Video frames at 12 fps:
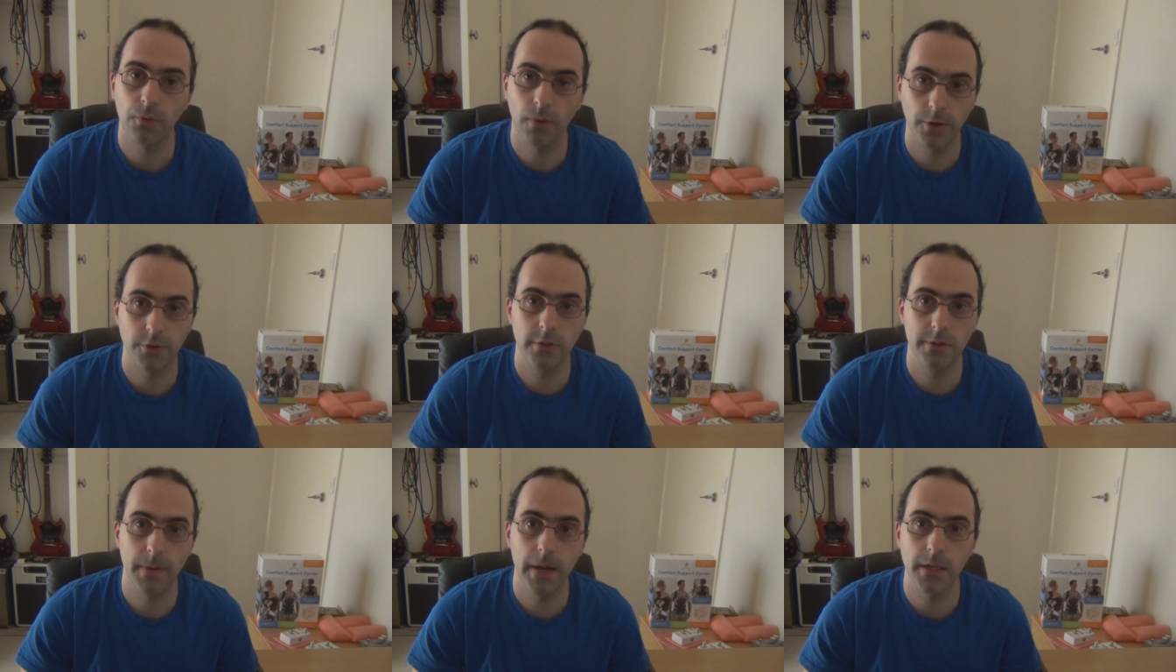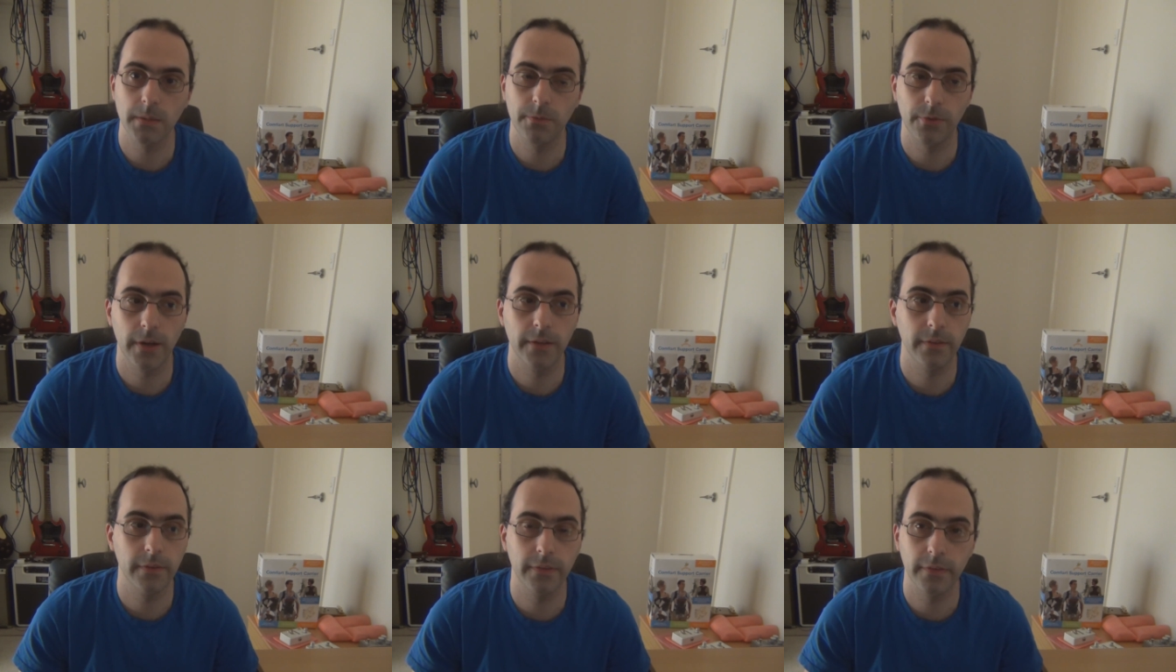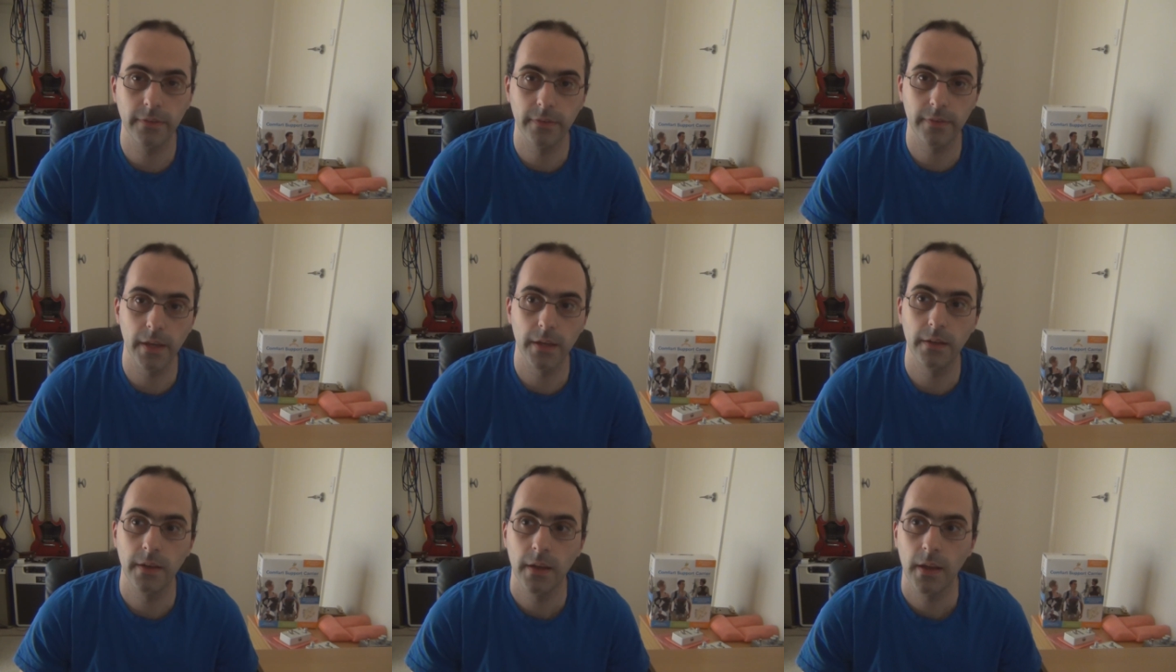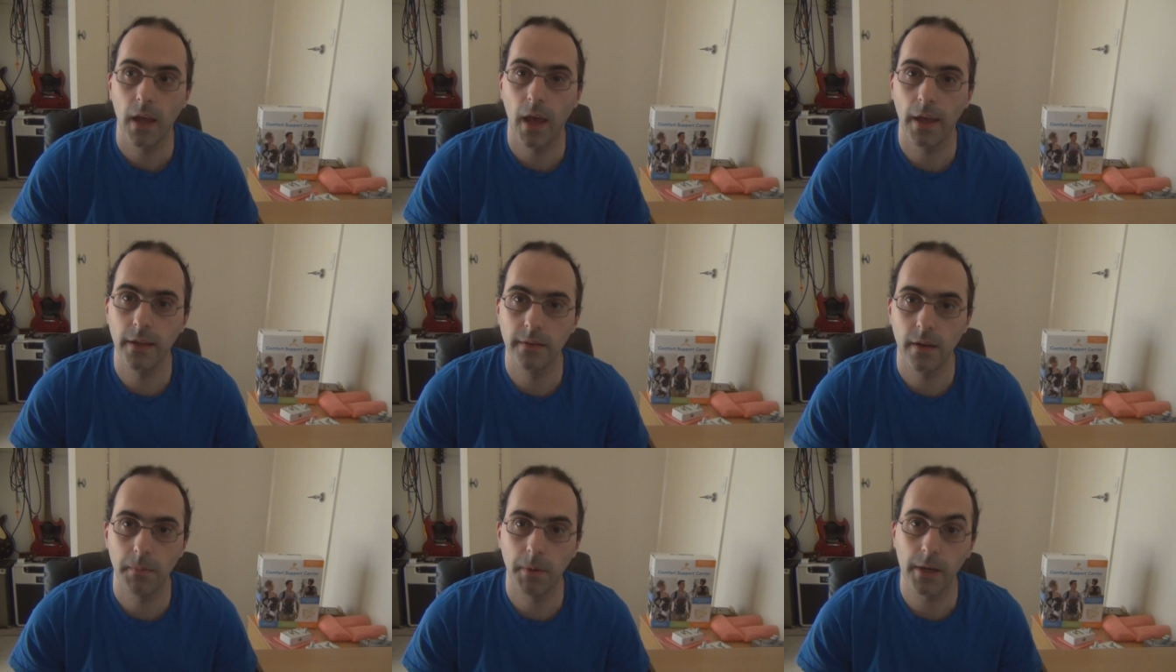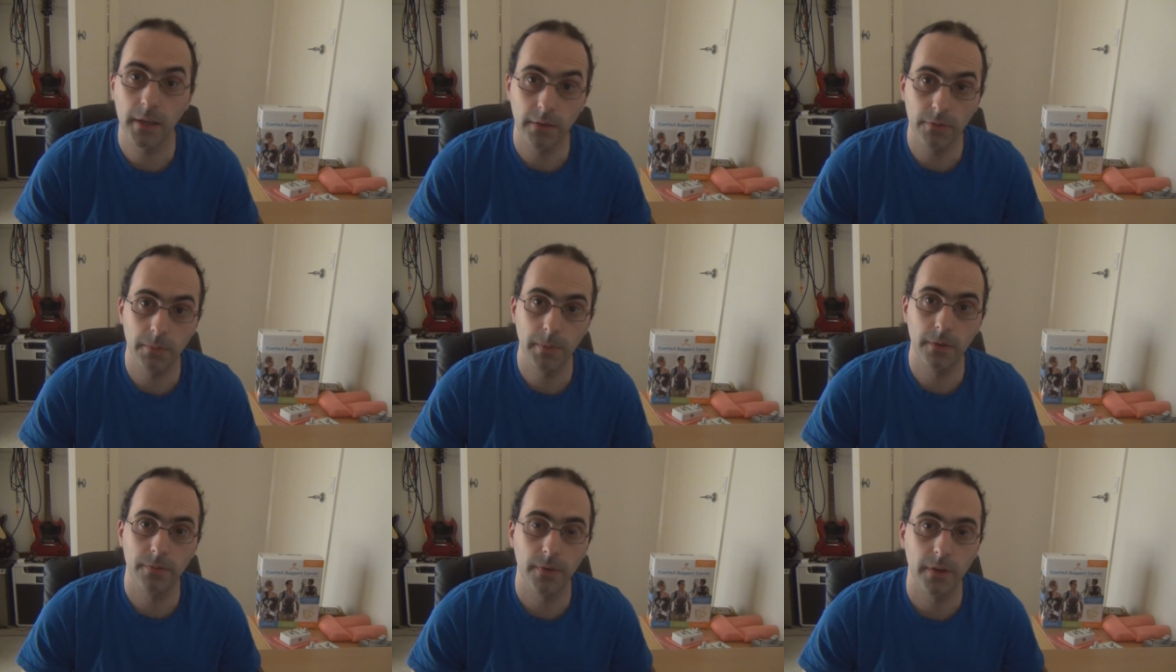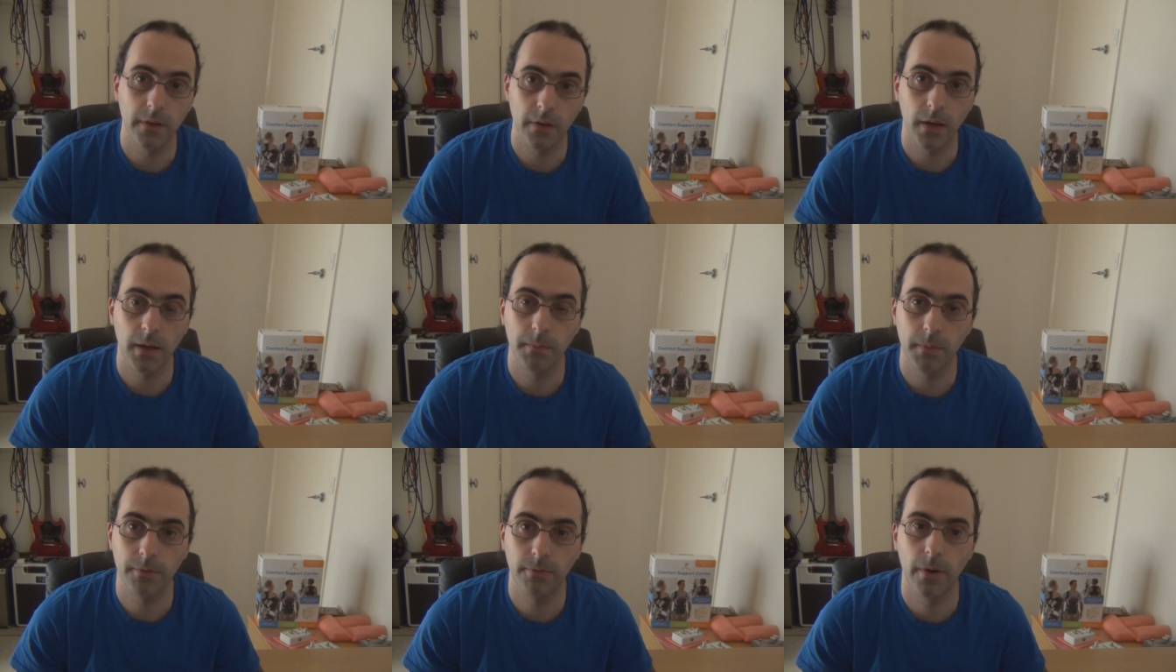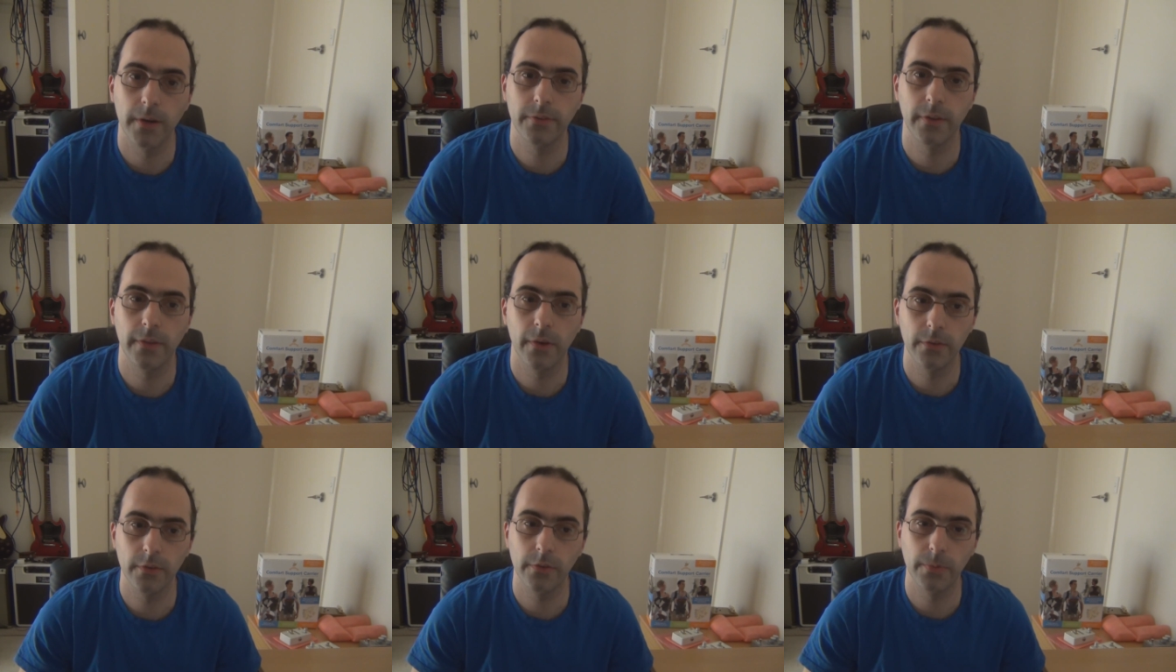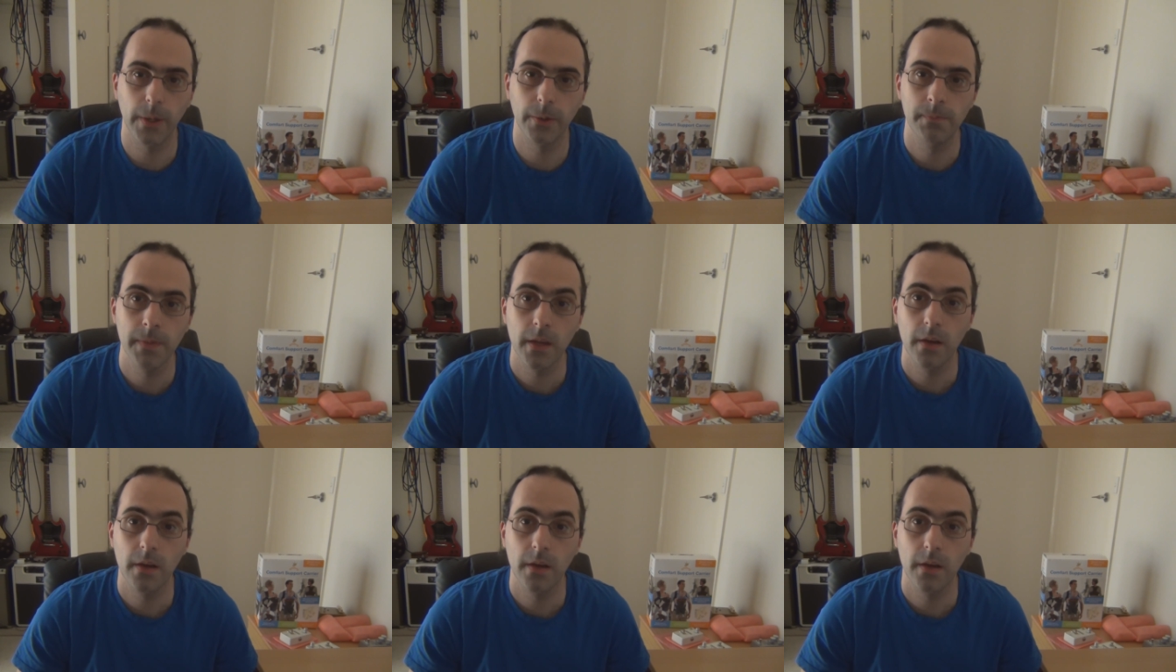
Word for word: Russian germanium transistors instead, and um, I can give you a bit of uh, um, advice on those as well.